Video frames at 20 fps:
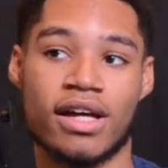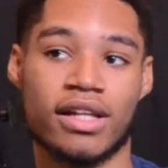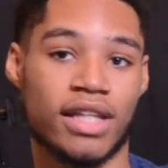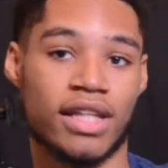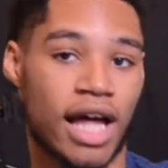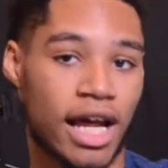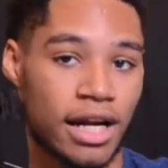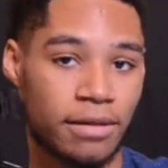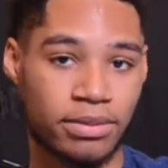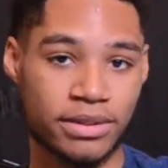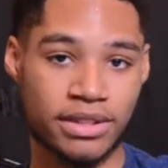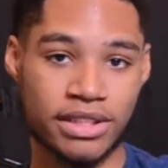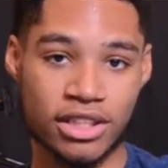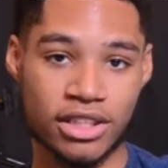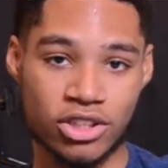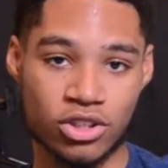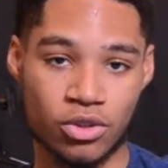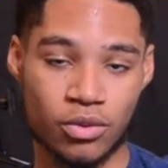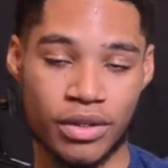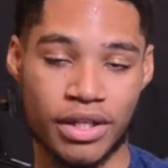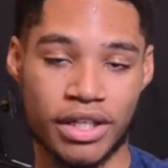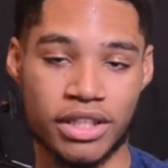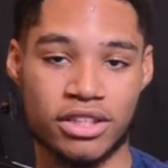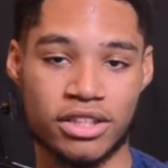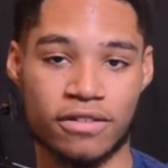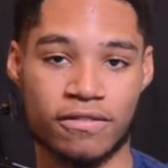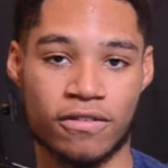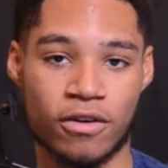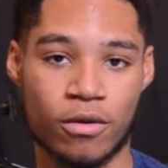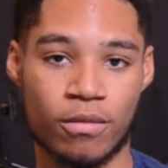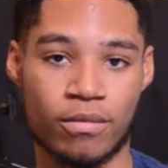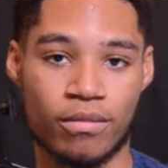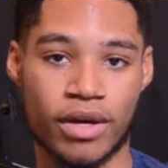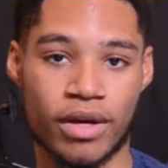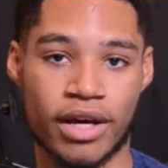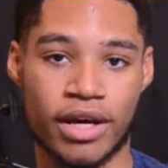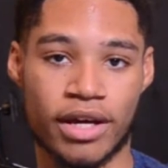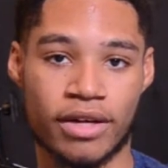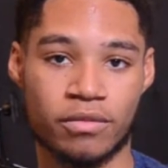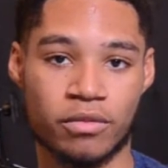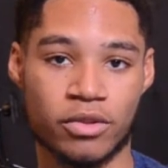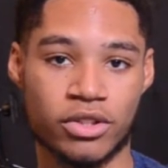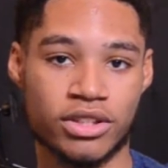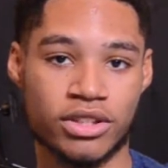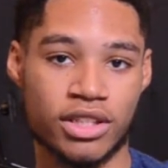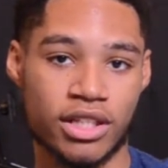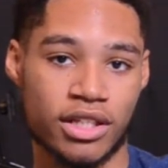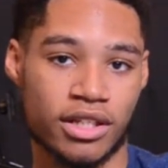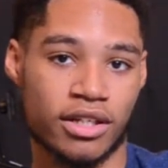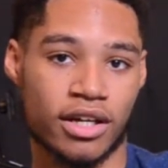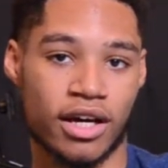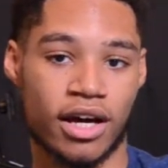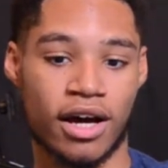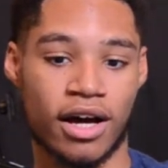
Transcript: A lot of potential in each of them, and we'll see.